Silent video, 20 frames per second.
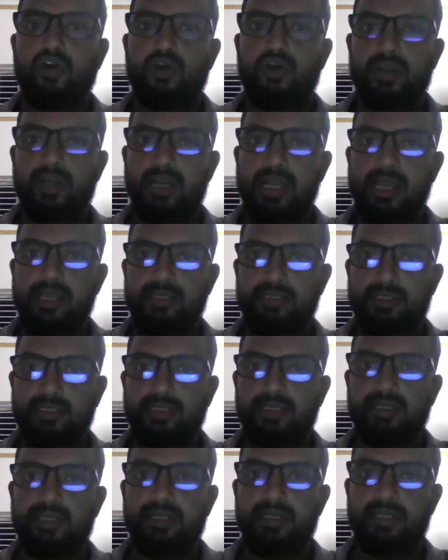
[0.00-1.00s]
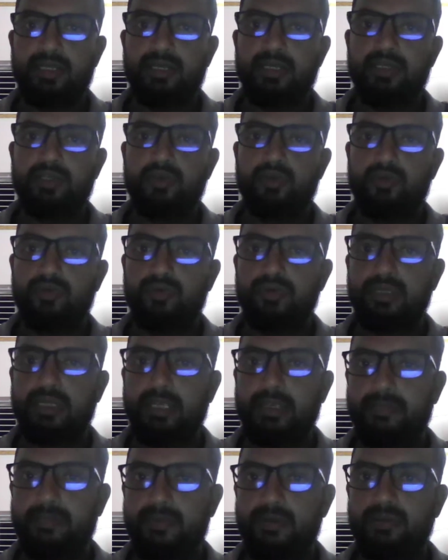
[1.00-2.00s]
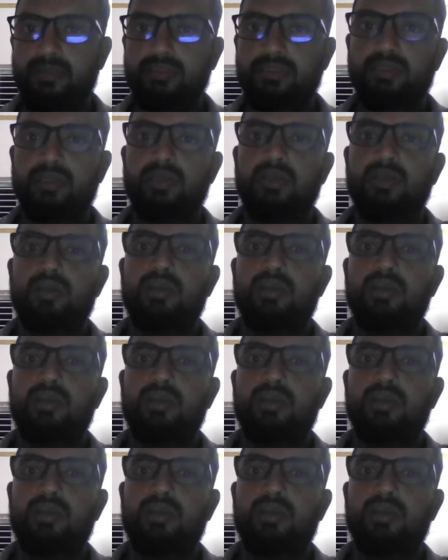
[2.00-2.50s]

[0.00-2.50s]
organizing data into tables